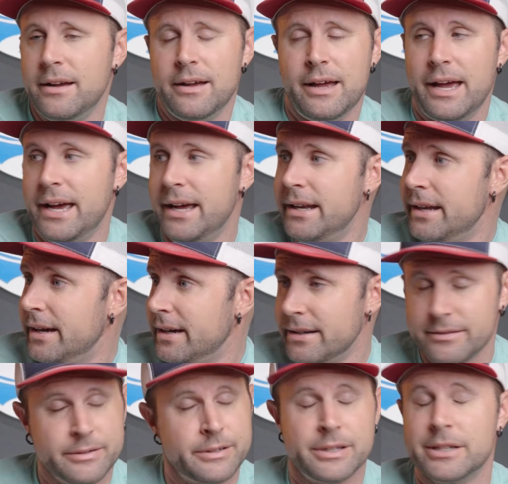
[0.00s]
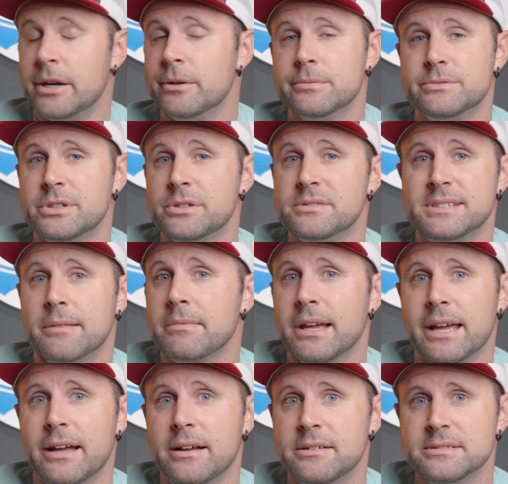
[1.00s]
and go do
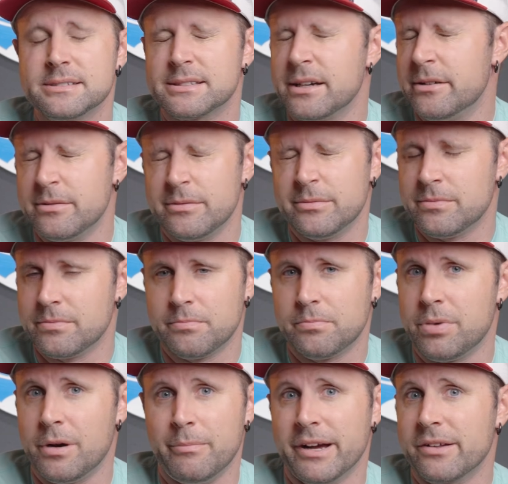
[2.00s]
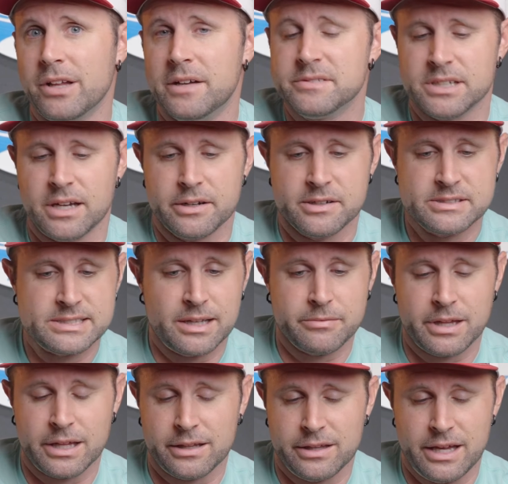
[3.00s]
something else, go put my gloves on or
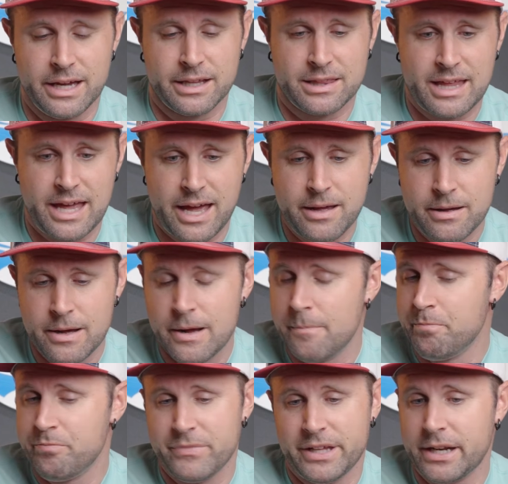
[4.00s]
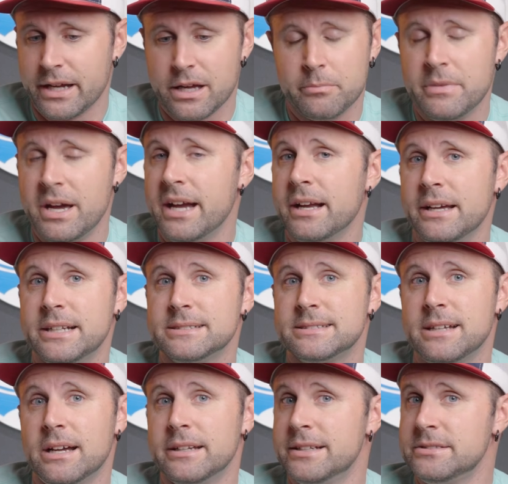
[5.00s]
something like that, and I come back and
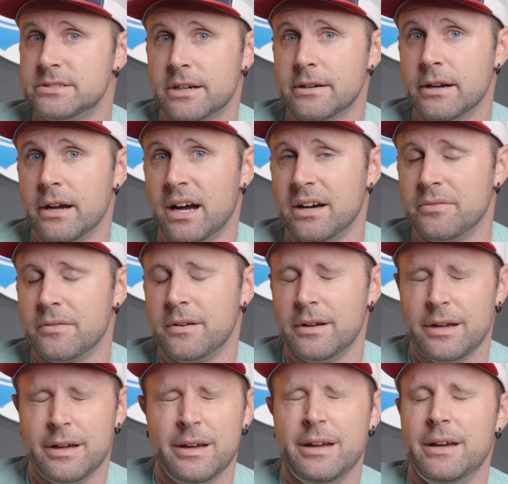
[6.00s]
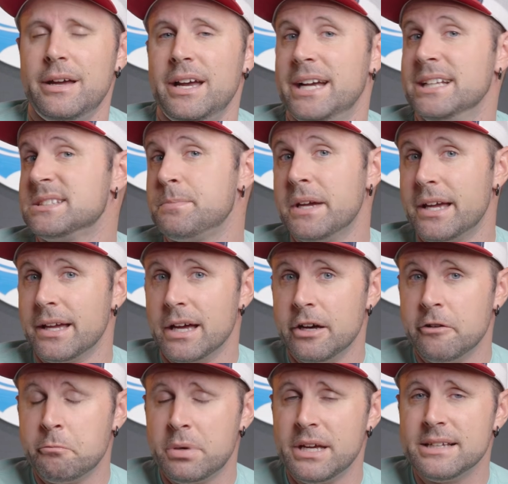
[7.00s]
it's done and turned off. And speaking
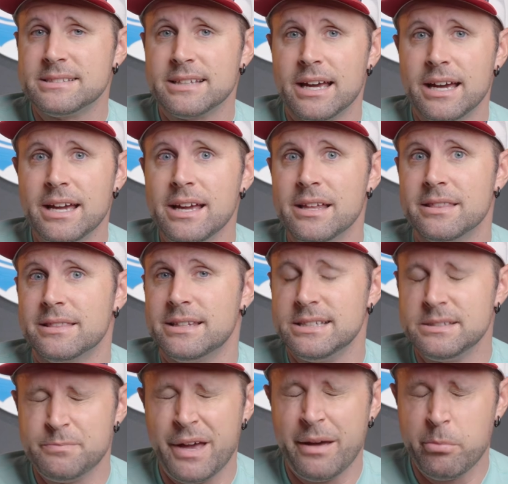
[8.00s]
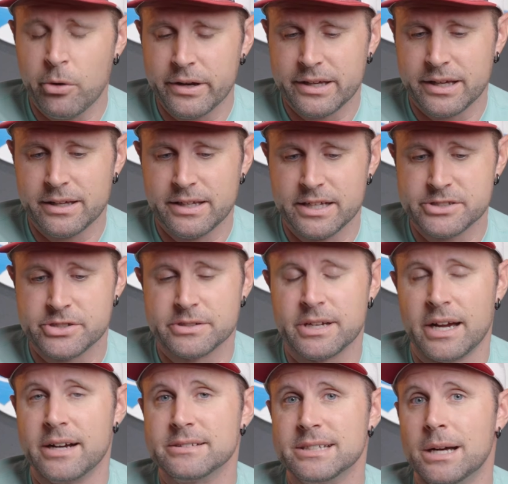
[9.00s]
of PSI, this bad boy can get your
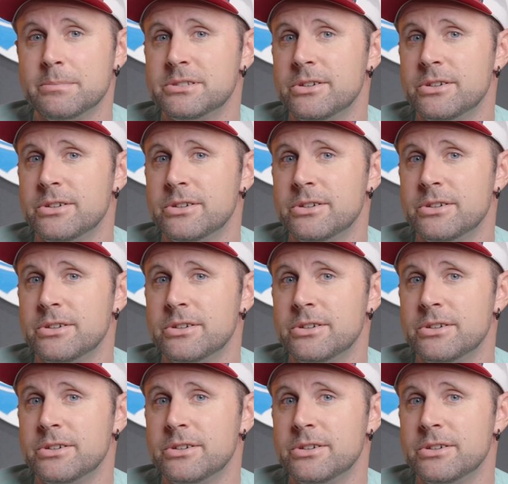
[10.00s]
tires up